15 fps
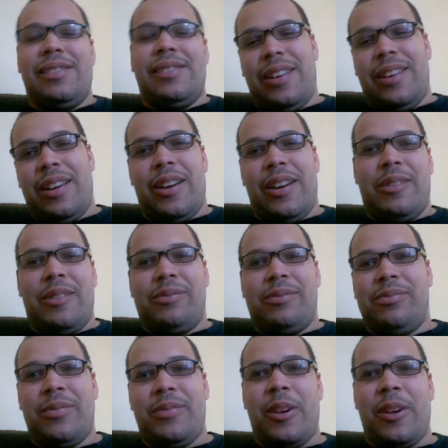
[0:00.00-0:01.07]
you know,
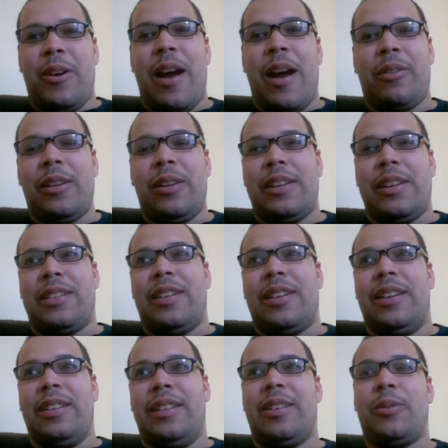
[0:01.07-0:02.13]
you know how religion is.